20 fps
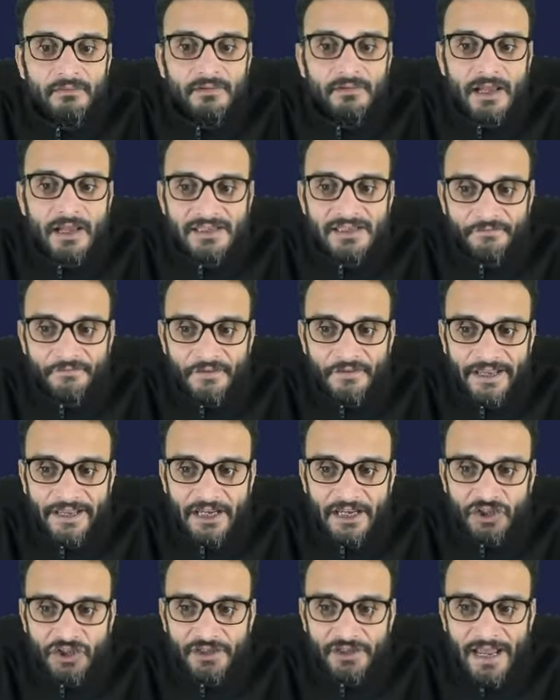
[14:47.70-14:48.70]

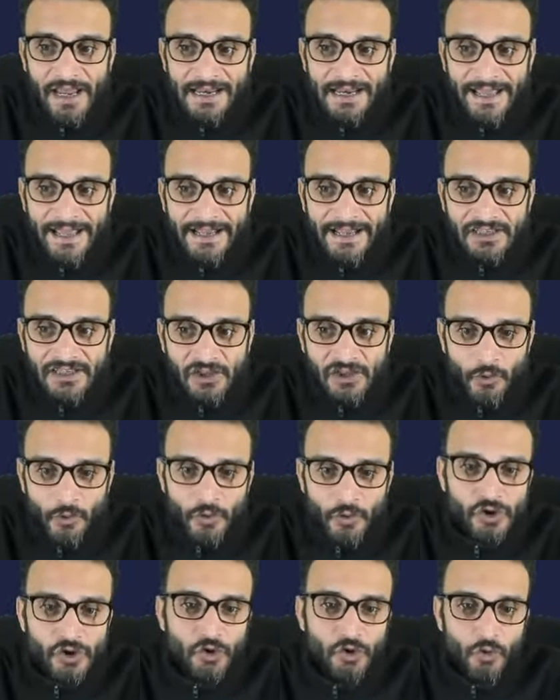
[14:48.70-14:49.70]
classification and
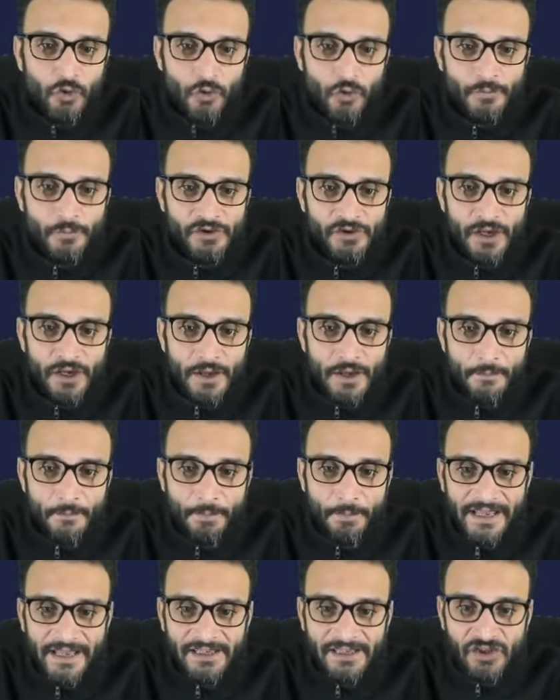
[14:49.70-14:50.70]
excludes groups
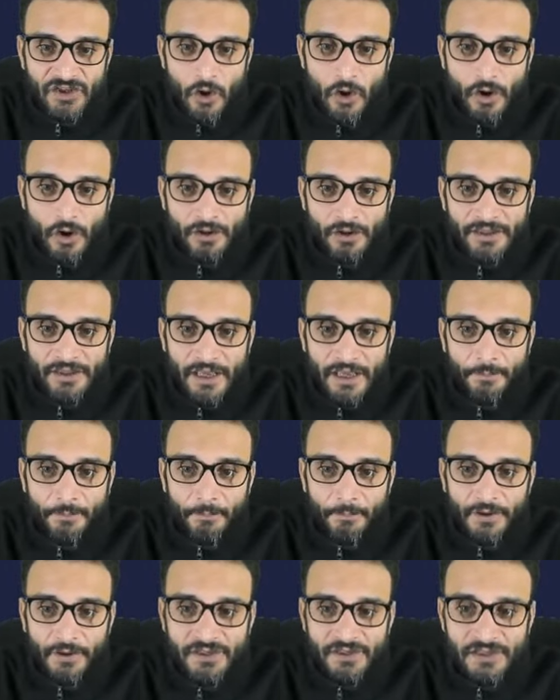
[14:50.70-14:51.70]
based on their
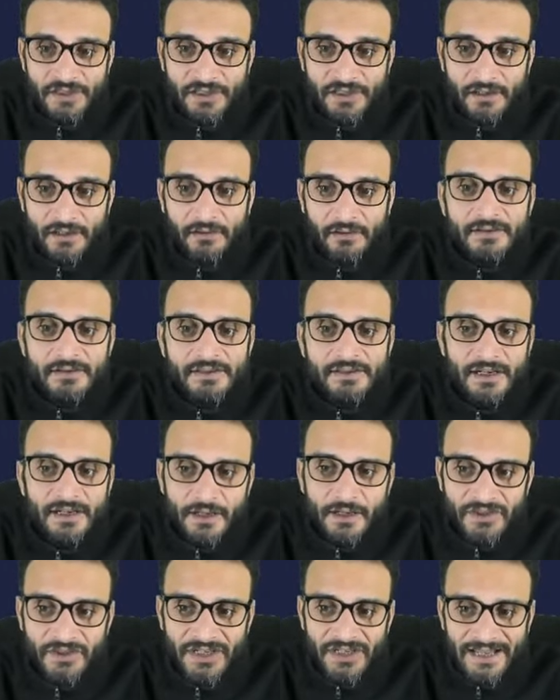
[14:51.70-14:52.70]
personal
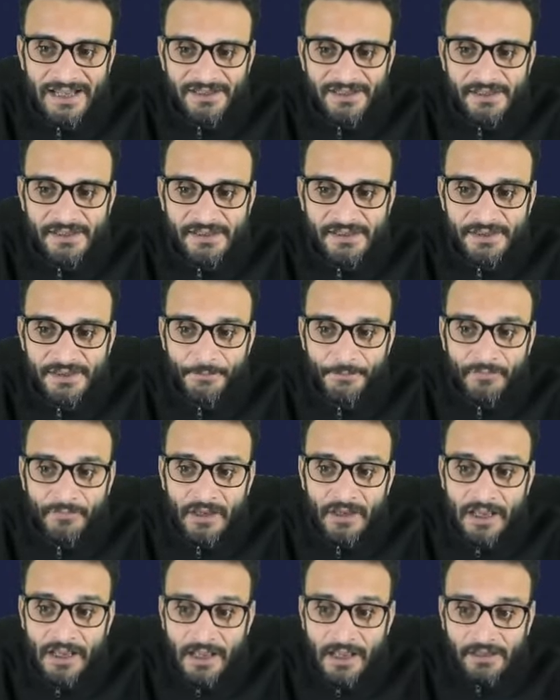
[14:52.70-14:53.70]
circumstances.
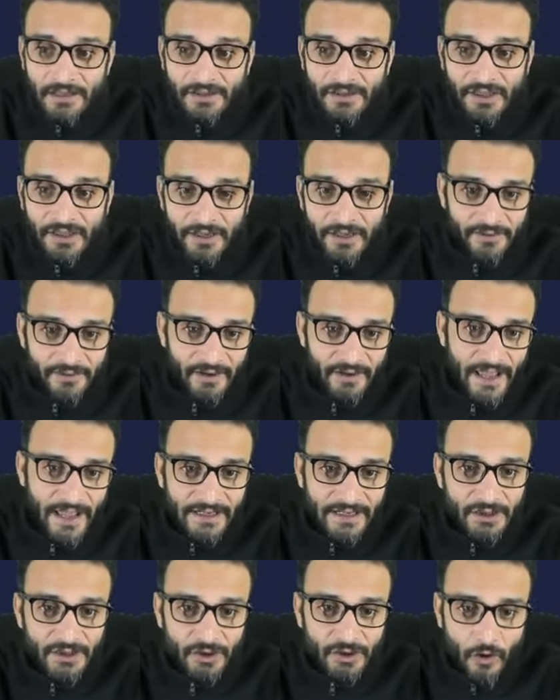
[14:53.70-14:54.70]
the
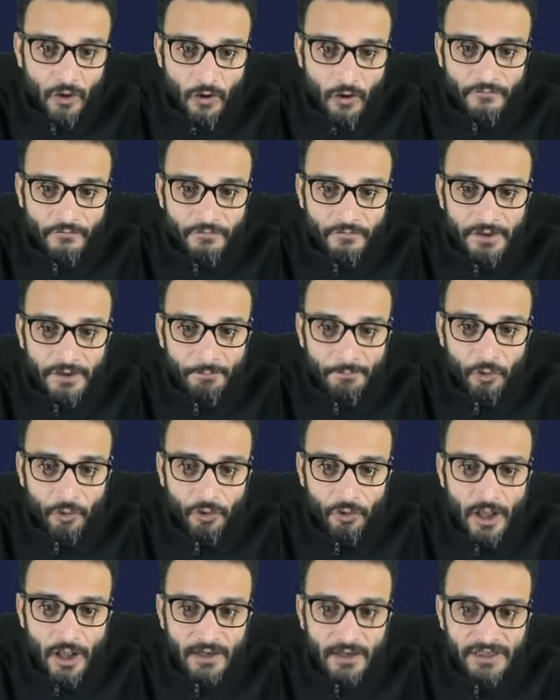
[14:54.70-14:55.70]
right of
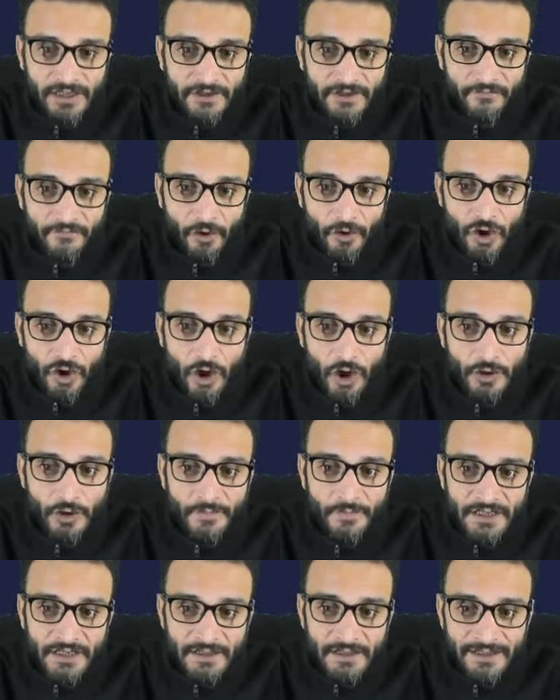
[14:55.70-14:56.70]
reproductive
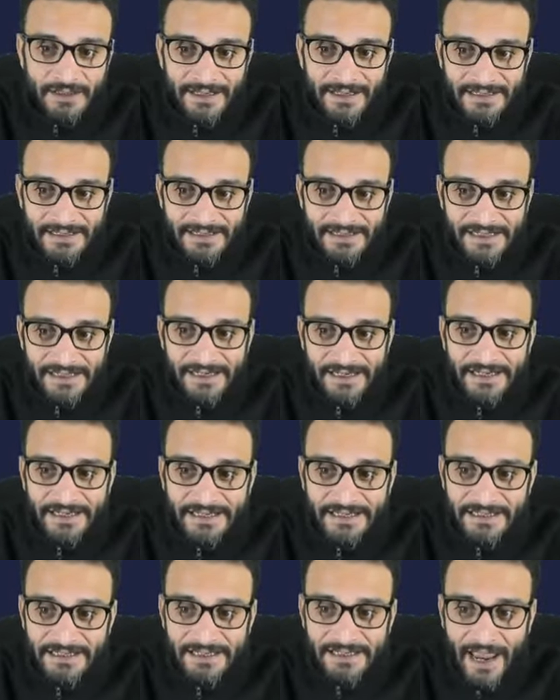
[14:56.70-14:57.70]
autonomy,
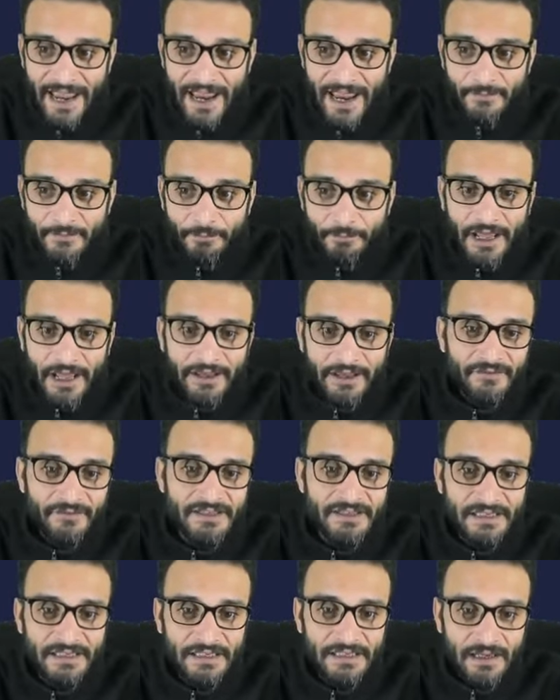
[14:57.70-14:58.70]
dignity and
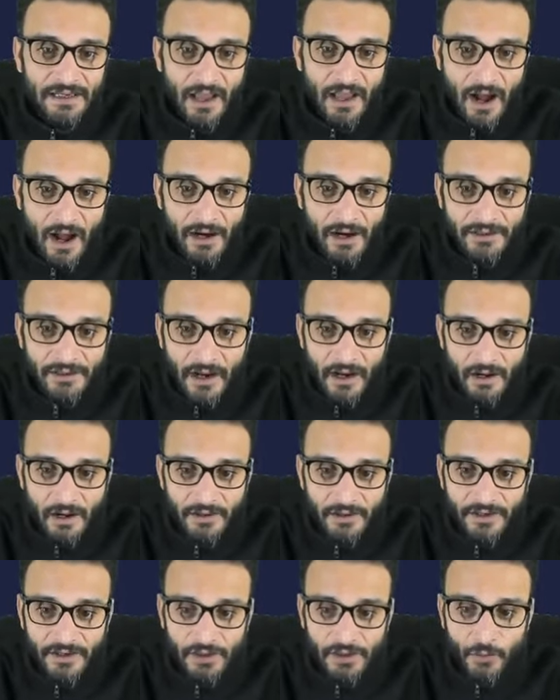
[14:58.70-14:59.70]
privacy under
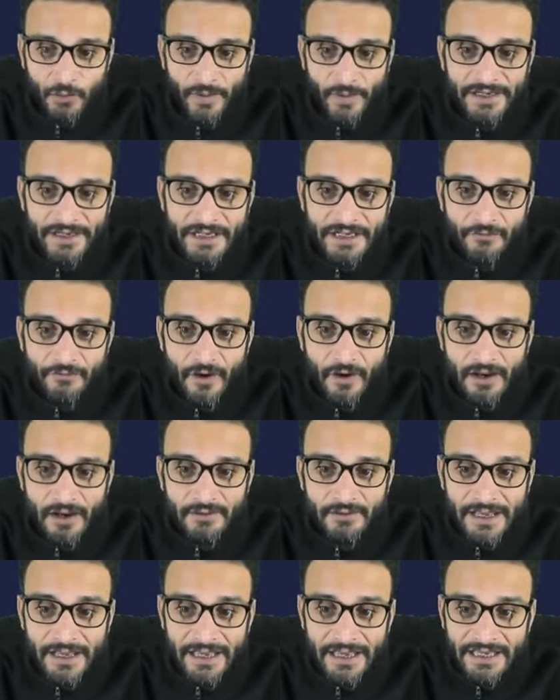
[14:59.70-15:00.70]
Article
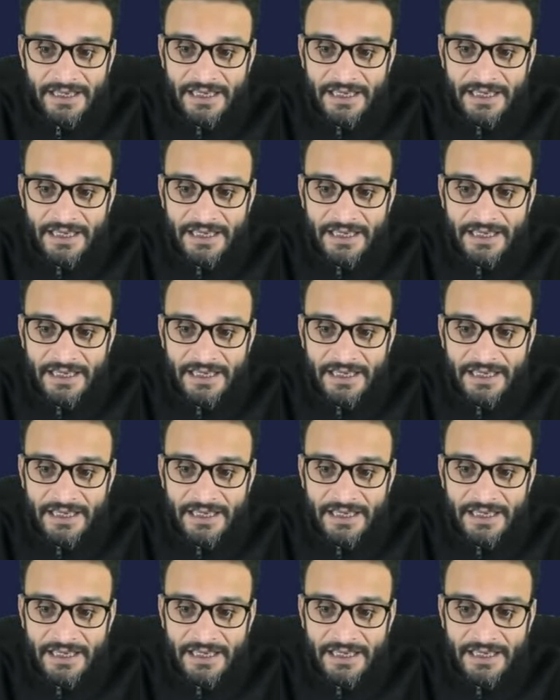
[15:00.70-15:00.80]
21